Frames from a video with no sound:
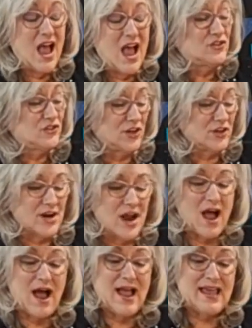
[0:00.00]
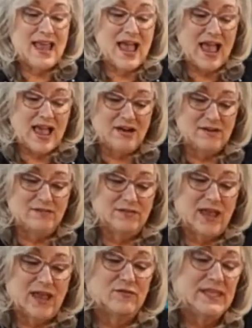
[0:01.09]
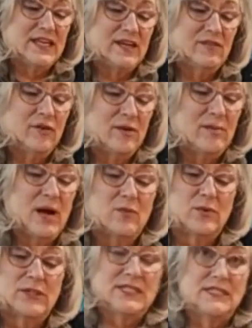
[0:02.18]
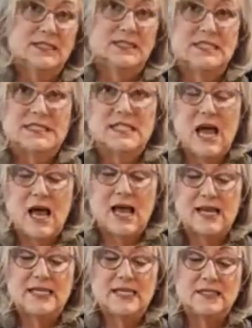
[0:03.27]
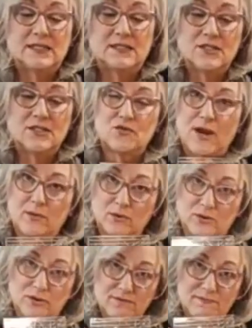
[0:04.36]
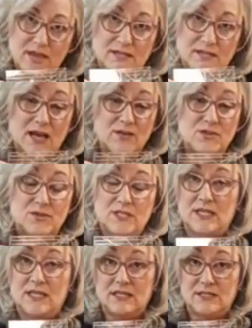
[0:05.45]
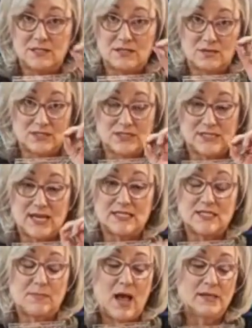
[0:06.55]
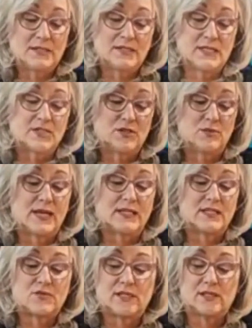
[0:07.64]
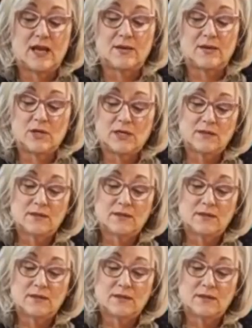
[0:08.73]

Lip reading: Sure. I have everything from a really tiny little straight ruler that allows you to get into those little tight spots and do nice straight line work.